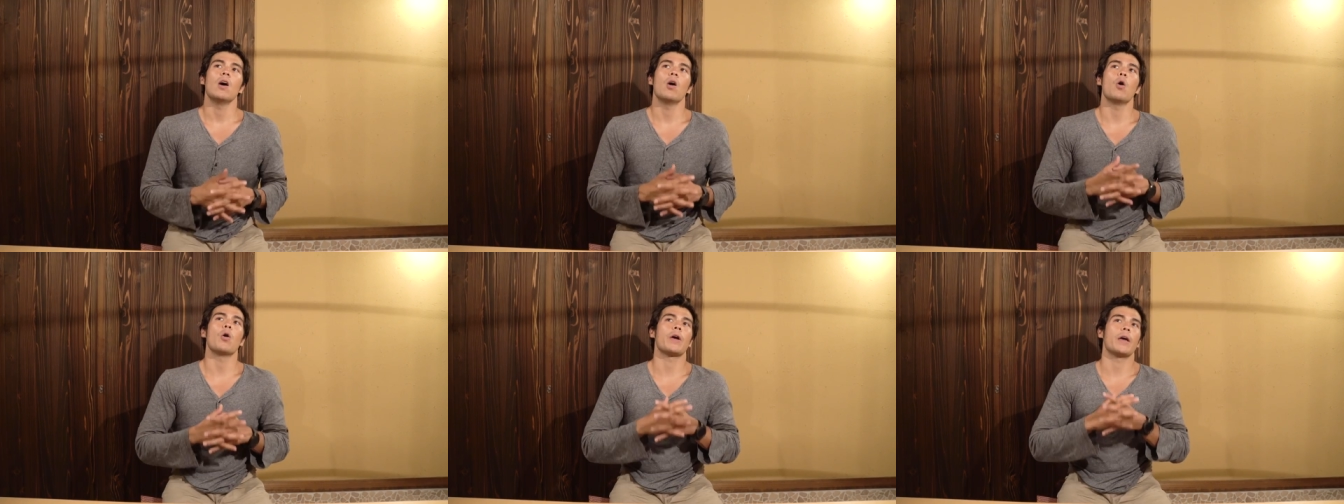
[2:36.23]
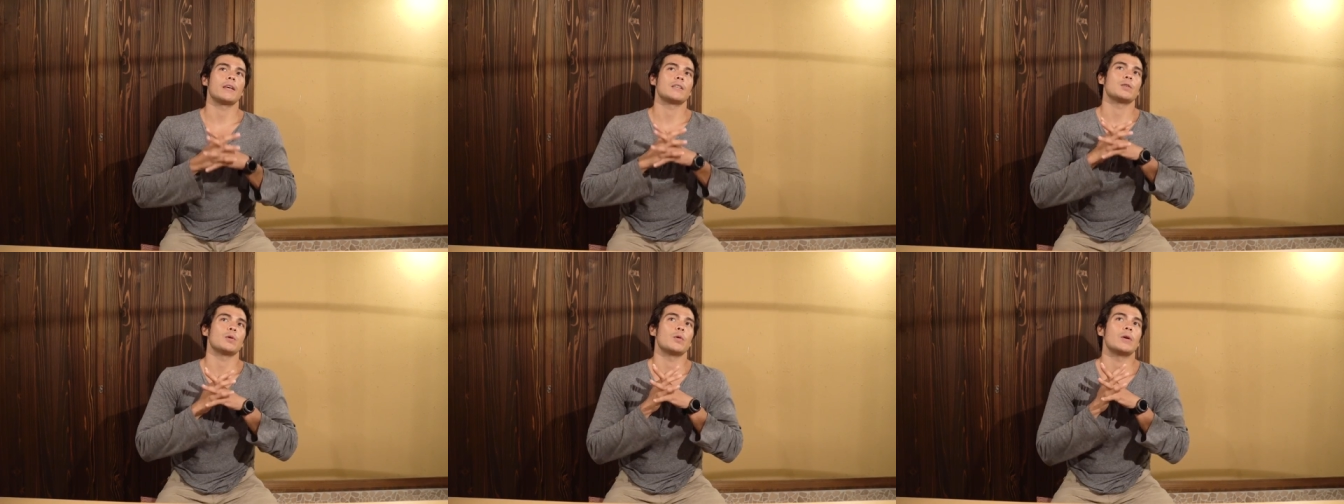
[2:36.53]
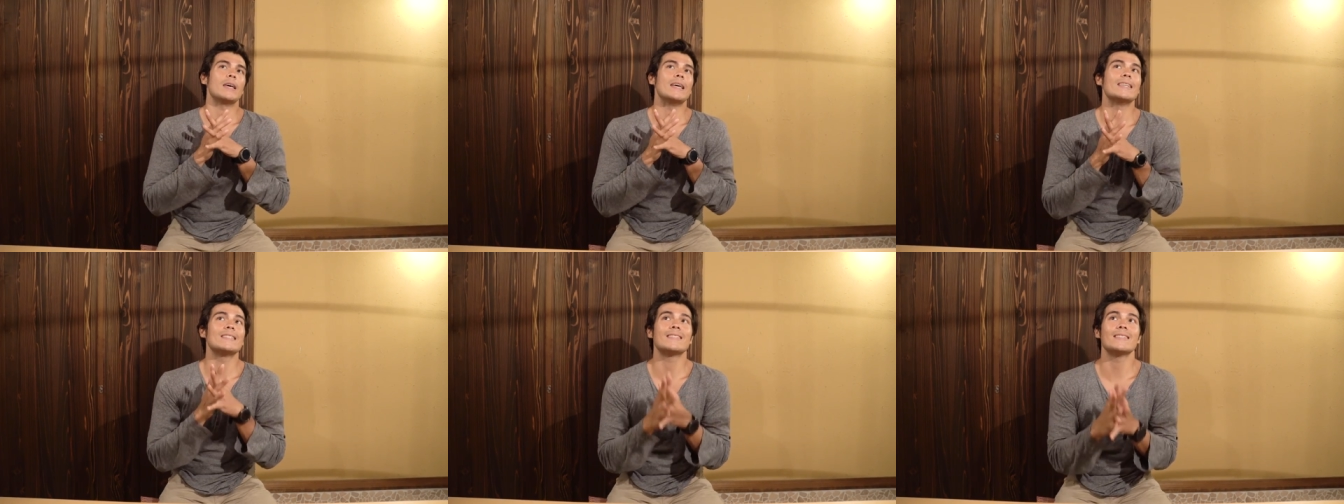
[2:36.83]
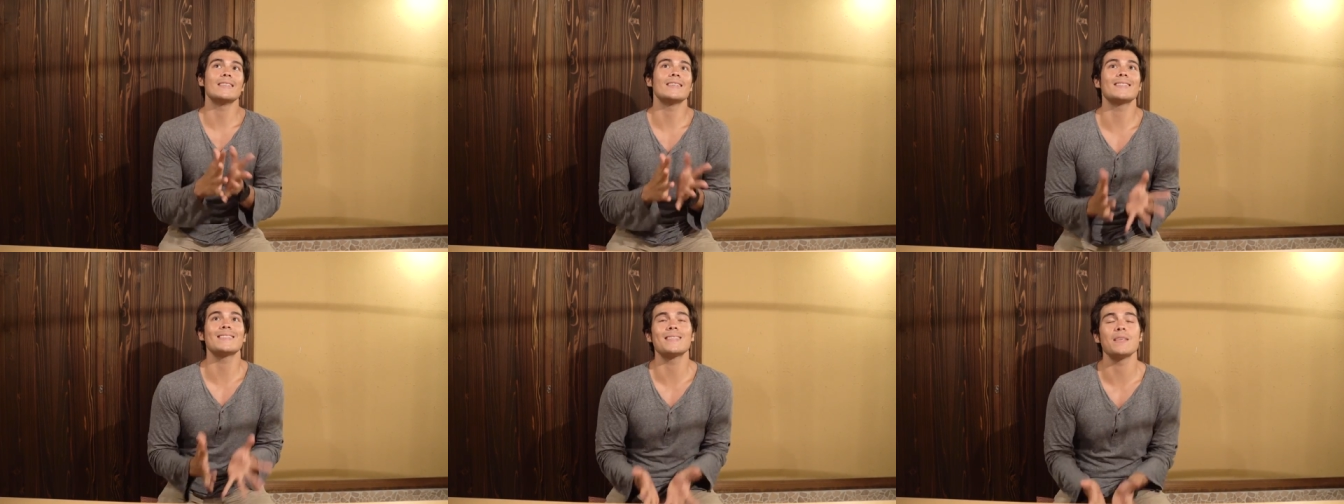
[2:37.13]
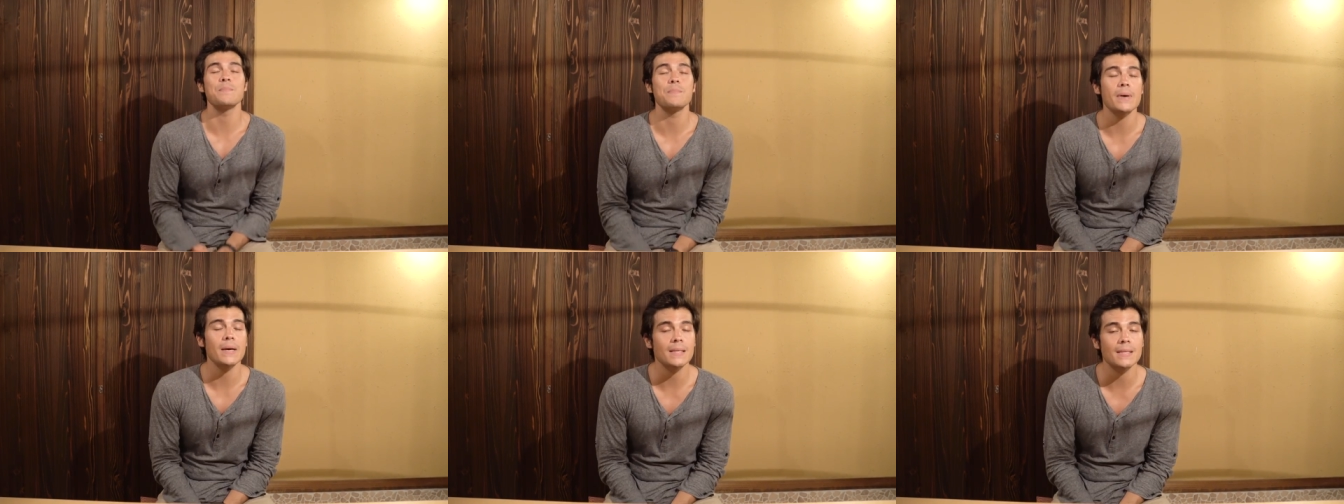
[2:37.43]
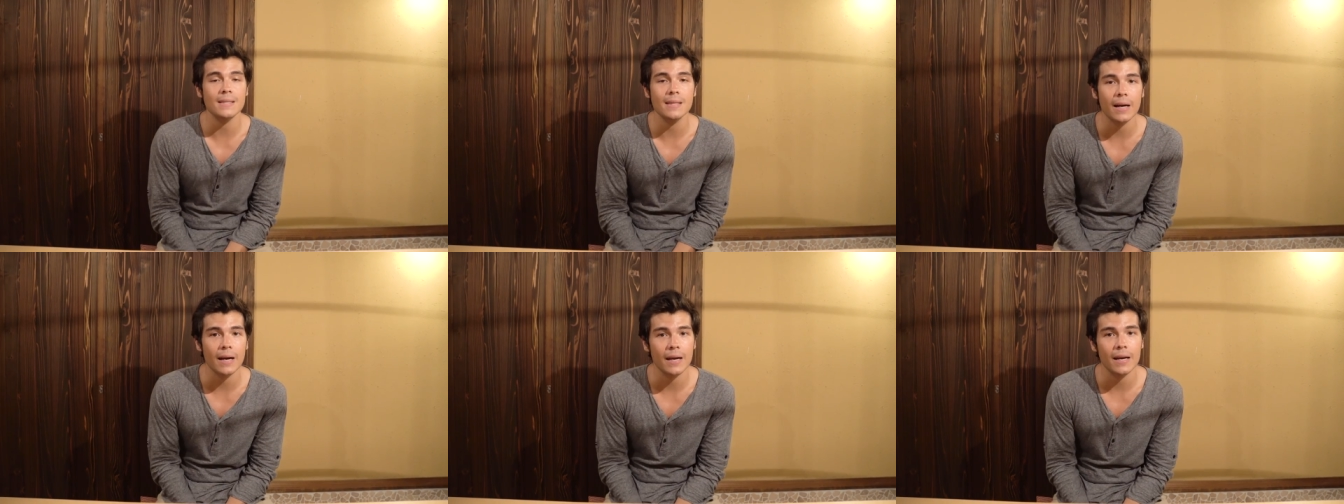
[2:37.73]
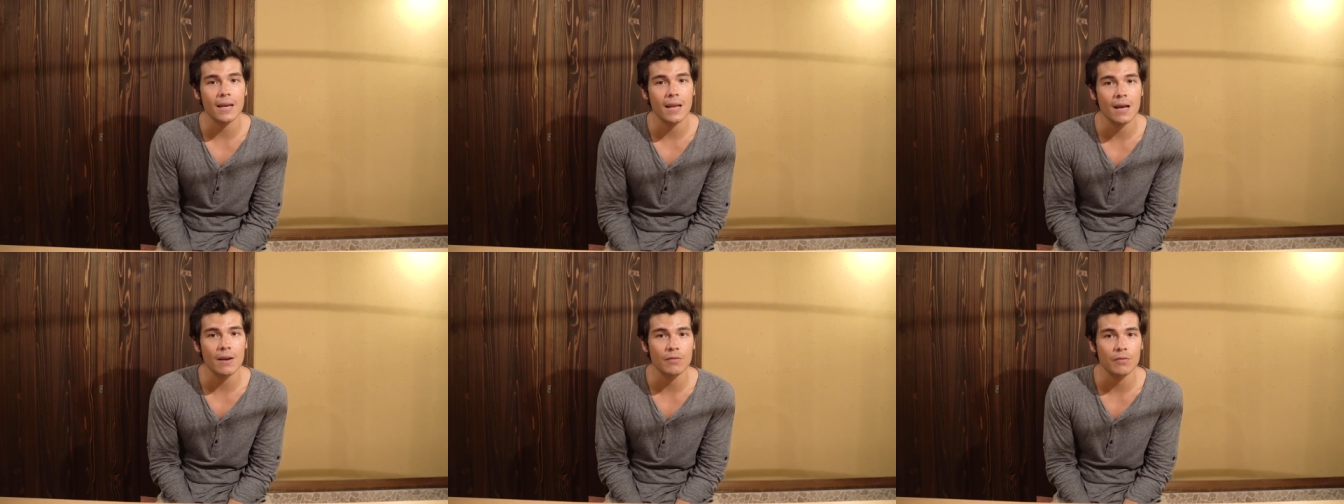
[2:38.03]
Okay, so is this the best
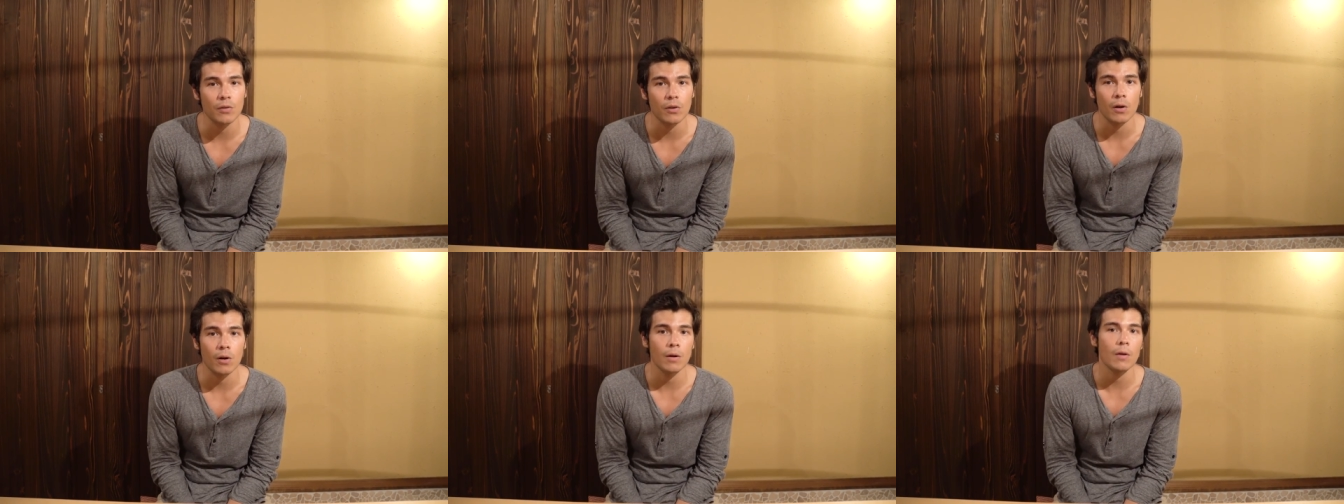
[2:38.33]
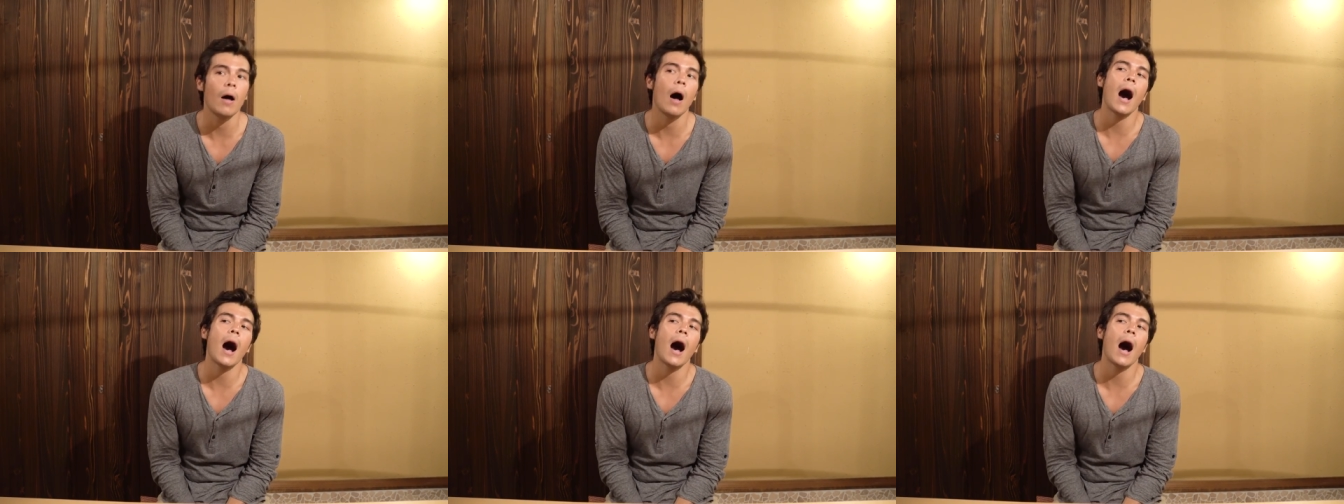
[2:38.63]
diet ever?